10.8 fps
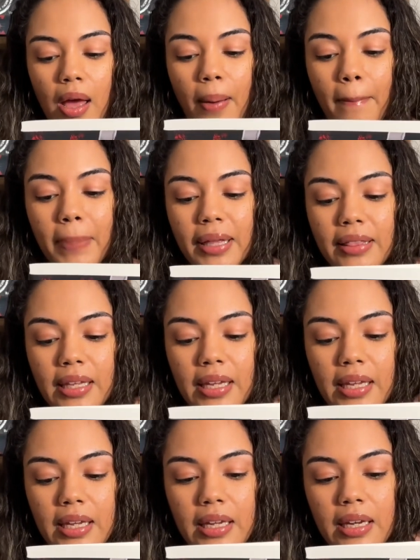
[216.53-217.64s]
But
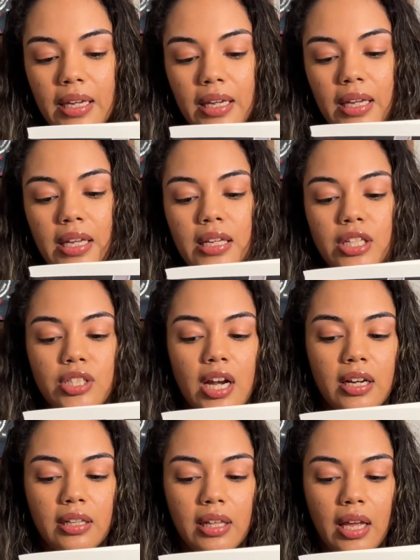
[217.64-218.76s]
then he is trying
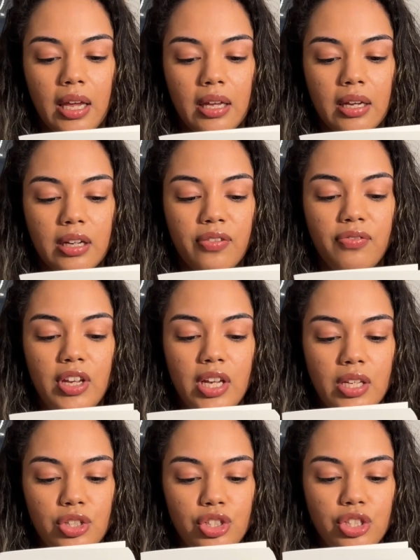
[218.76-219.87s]
to like
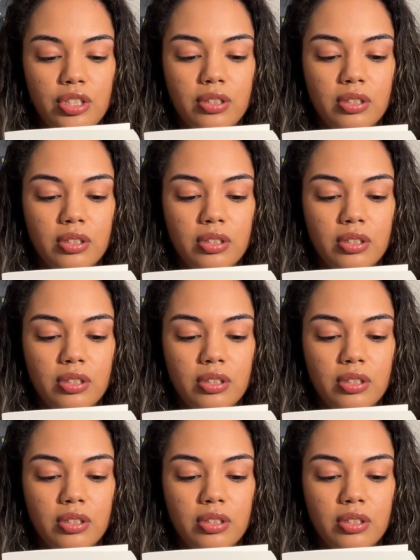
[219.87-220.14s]
avenge